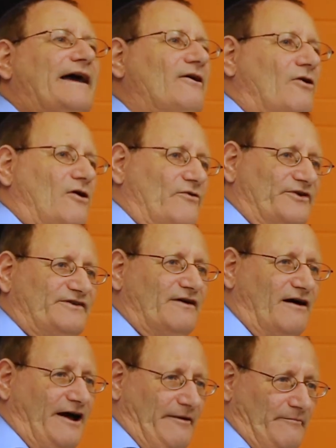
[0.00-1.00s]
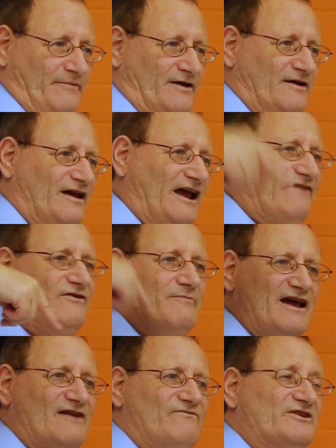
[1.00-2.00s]
all the time. If you
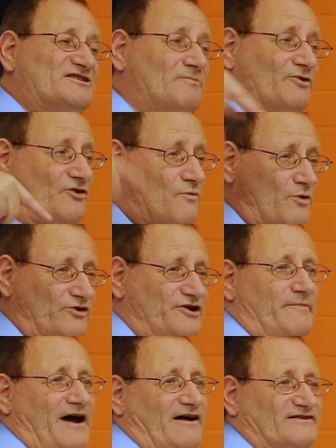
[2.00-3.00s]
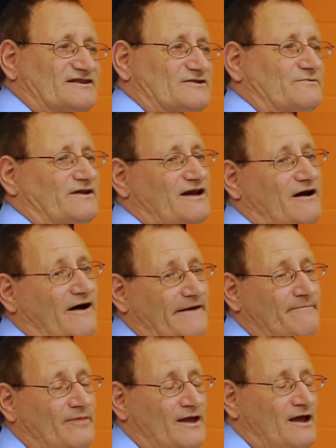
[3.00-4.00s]
make it visible to the world, your balance is really high.